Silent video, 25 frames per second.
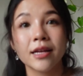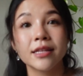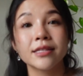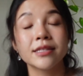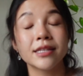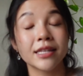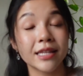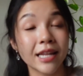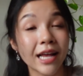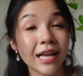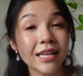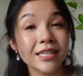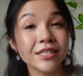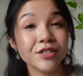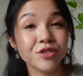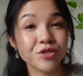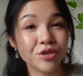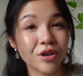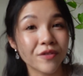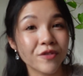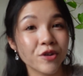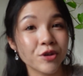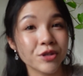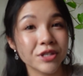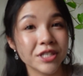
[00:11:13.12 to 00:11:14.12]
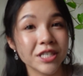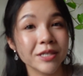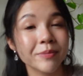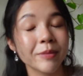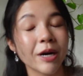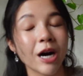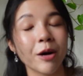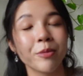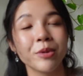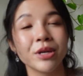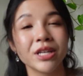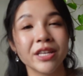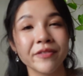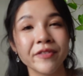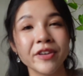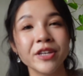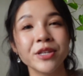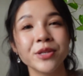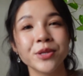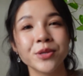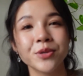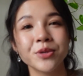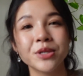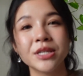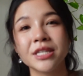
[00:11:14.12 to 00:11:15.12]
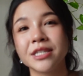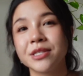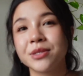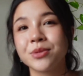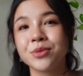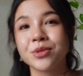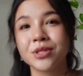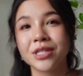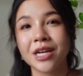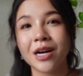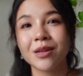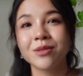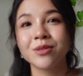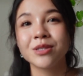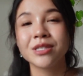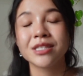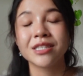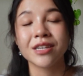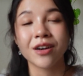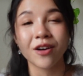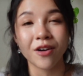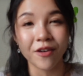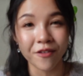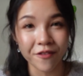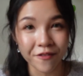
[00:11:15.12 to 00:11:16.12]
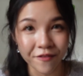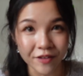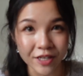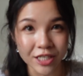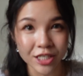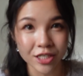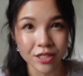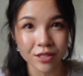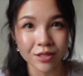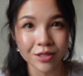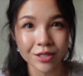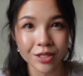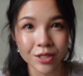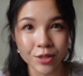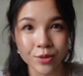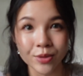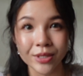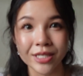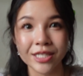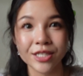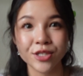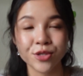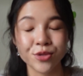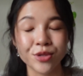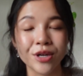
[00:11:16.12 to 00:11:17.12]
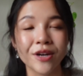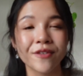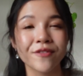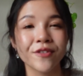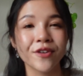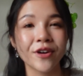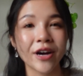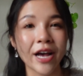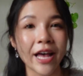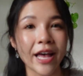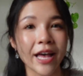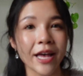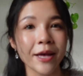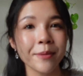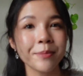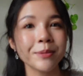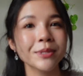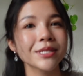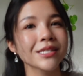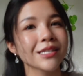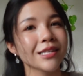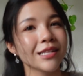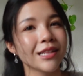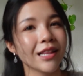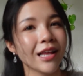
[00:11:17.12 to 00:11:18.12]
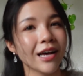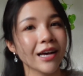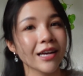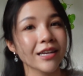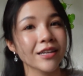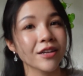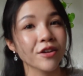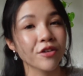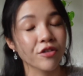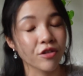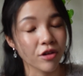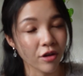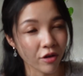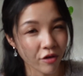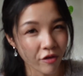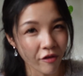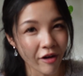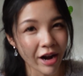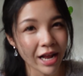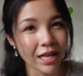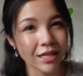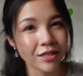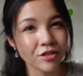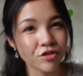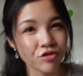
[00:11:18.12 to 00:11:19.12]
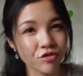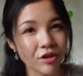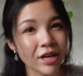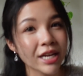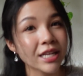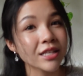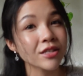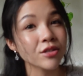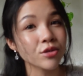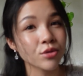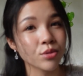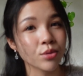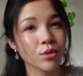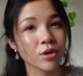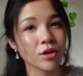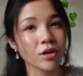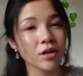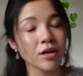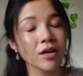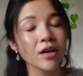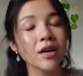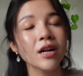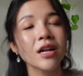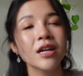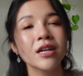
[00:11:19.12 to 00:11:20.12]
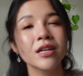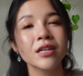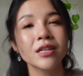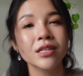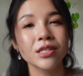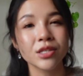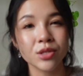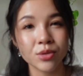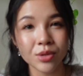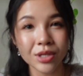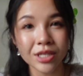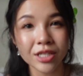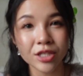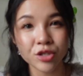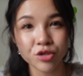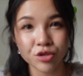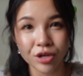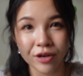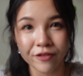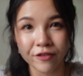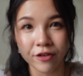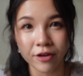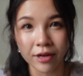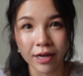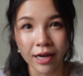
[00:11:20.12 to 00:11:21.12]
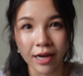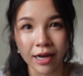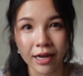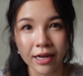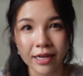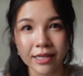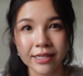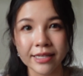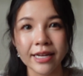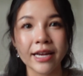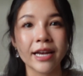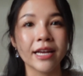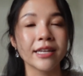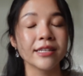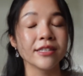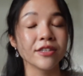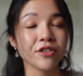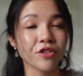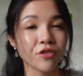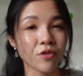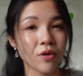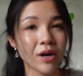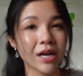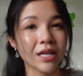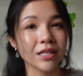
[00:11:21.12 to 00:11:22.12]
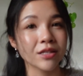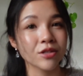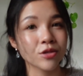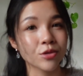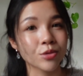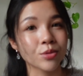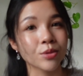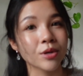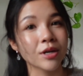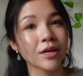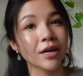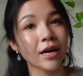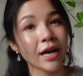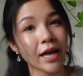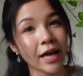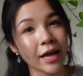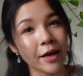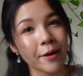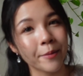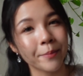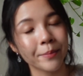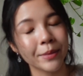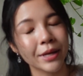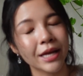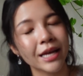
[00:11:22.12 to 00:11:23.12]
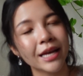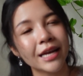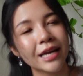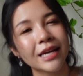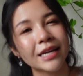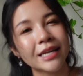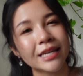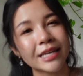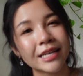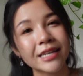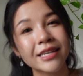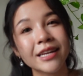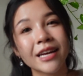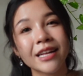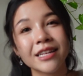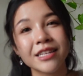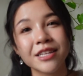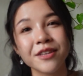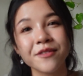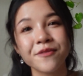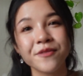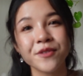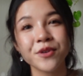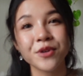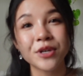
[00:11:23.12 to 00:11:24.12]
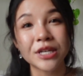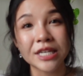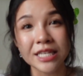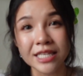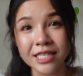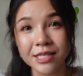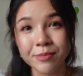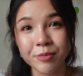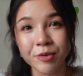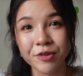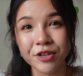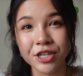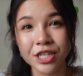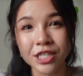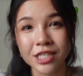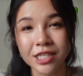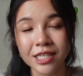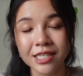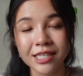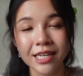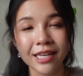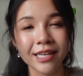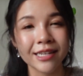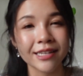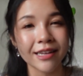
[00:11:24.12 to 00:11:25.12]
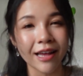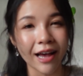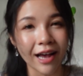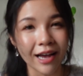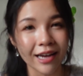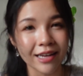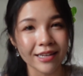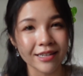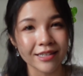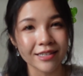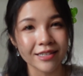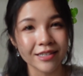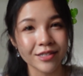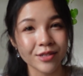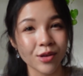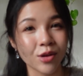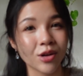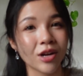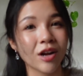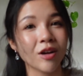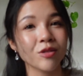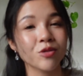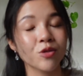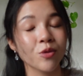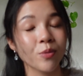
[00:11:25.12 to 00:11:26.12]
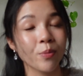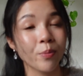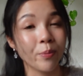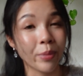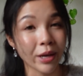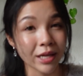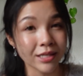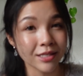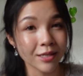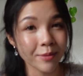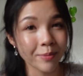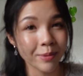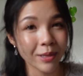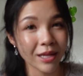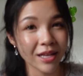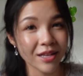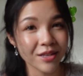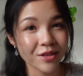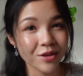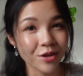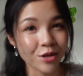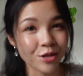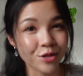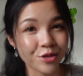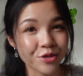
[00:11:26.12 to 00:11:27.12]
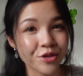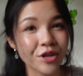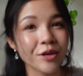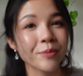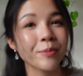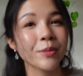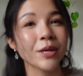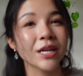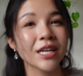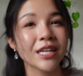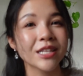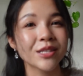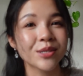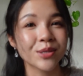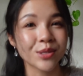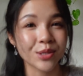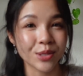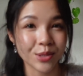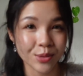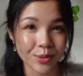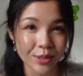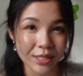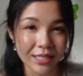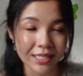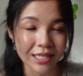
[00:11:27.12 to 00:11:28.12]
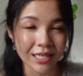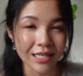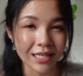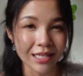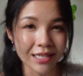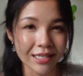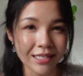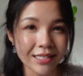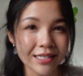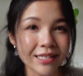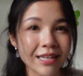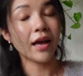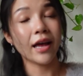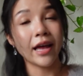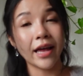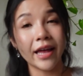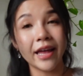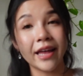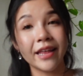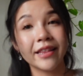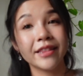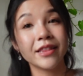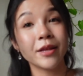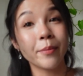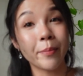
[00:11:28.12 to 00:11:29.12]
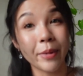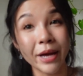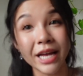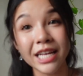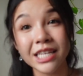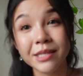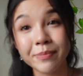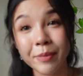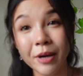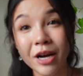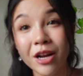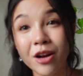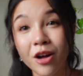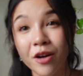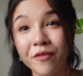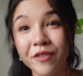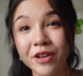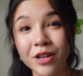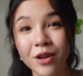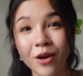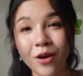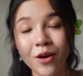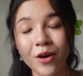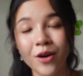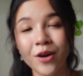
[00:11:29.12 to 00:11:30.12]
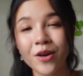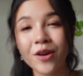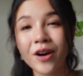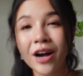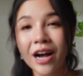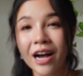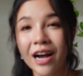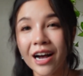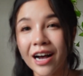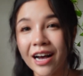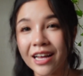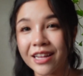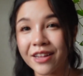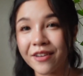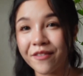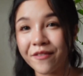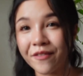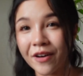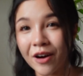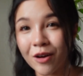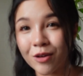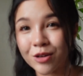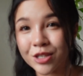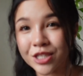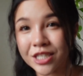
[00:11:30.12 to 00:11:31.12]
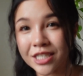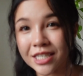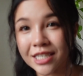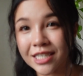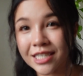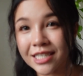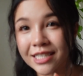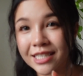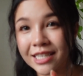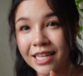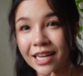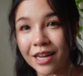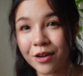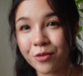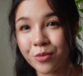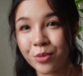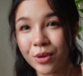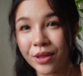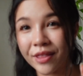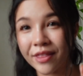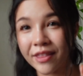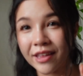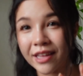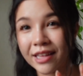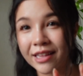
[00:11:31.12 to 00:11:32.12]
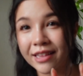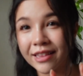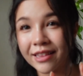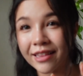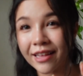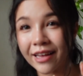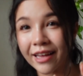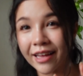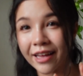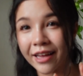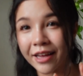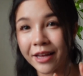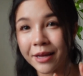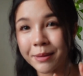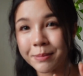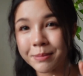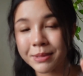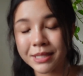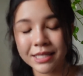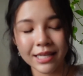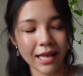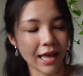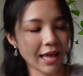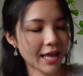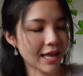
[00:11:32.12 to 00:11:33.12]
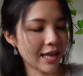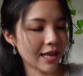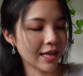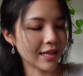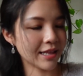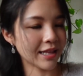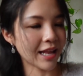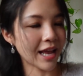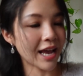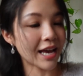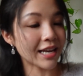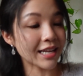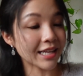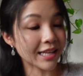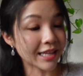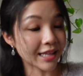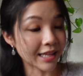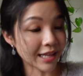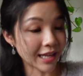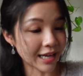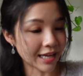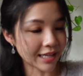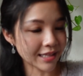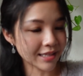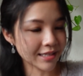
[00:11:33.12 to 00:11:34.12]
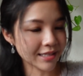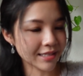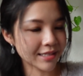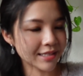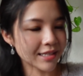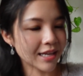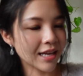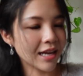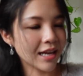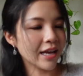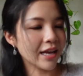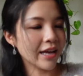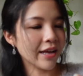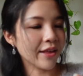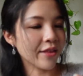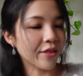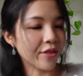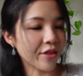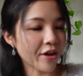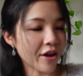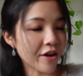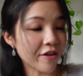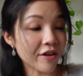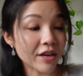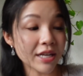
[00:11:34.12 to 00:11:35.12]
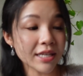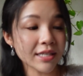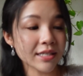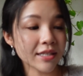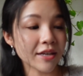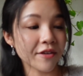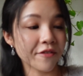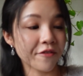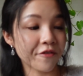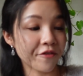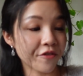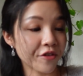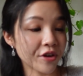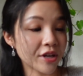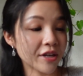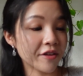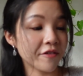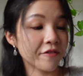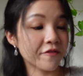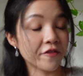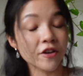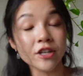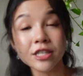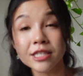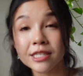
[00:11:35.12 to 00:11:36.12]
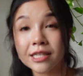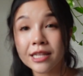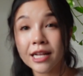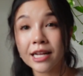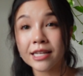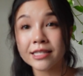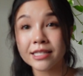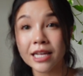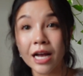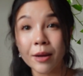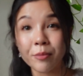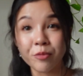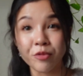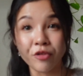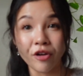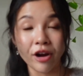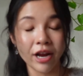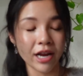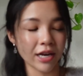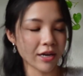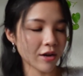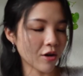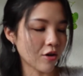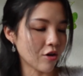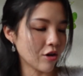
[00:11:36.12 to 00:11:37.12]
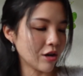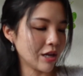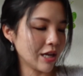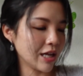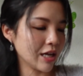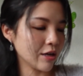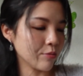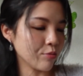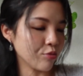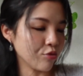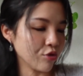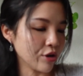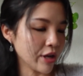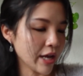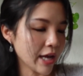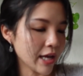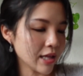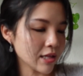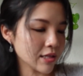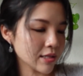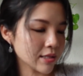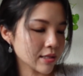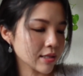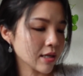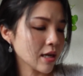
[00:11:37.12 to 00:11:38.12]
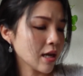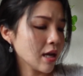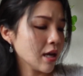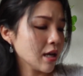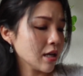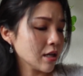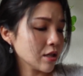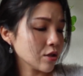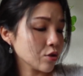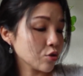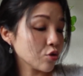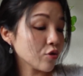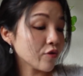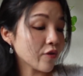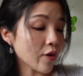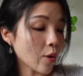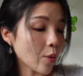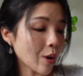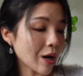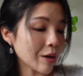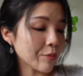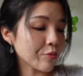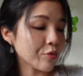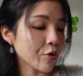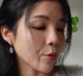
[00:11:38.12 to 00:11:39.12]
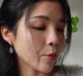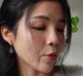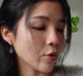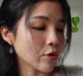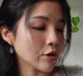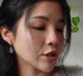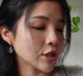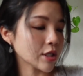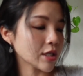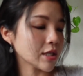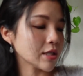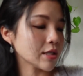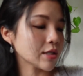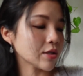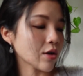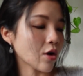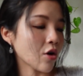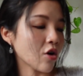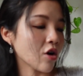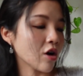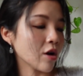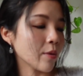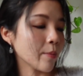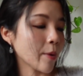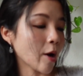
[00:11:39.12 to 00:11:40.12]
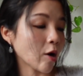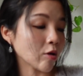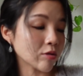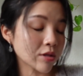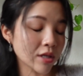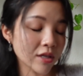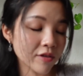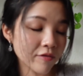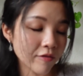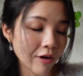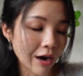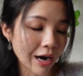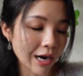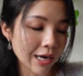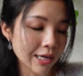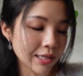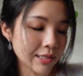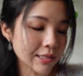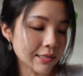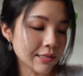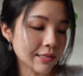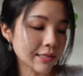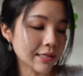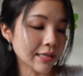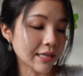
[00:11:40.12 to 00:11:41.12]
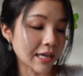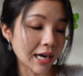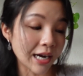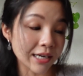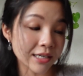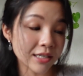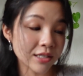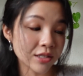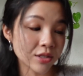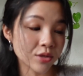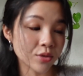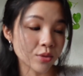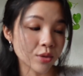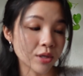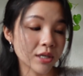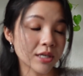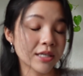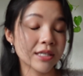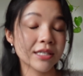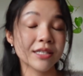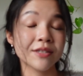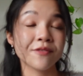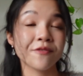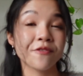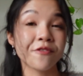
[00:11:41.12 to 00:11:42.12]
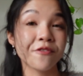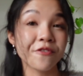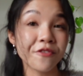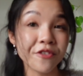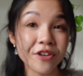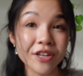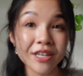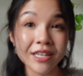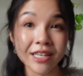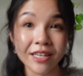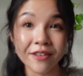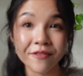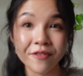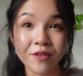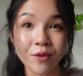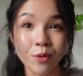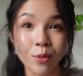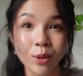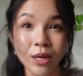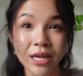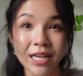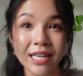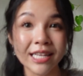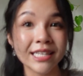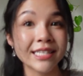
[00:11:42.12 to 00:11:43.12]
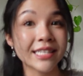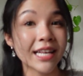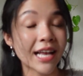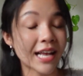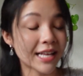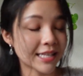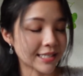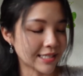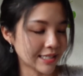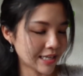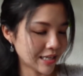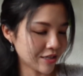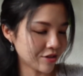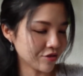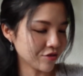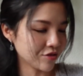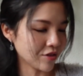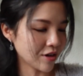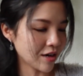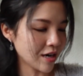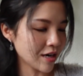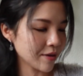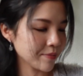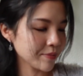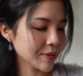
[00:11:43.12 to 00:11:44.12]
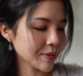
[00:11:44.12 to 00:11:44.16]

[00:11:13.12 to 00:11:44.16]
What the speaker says: The last travel tip I'll be giving you is to download the official Swiss travel apps like the Grand Train Tour, Swiss Travel Guide, and the Grand Tour app. It can give you inspiration and ideas on how to better plan your trip to Switzerland. And the best part of it all are the vouchers that are within the apps, and at a glance, there is a free first class upgrade on Lake Brienz, 2-for-1 promotions on mountain rides, guided tours, free giveaways, etc.